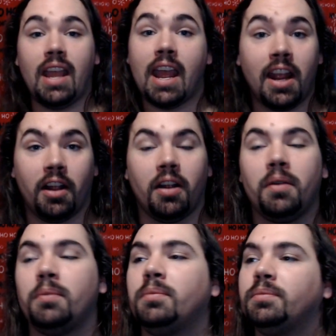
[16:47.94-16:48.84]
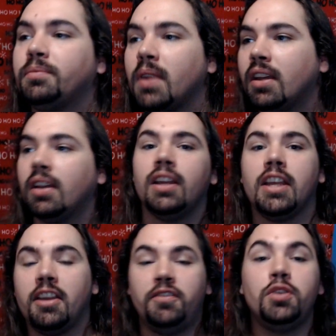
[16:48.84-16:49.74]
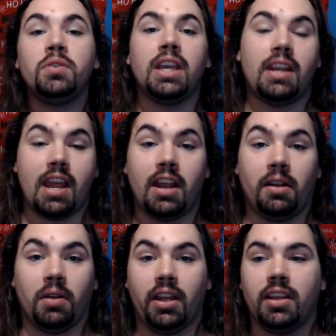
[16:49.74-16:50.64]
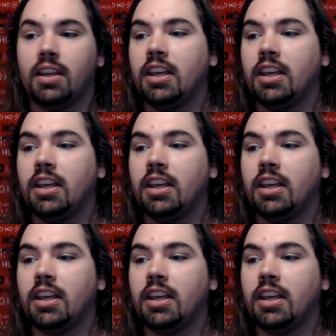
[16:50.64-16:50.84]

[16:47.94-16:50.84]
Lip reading: anger. If you get angry,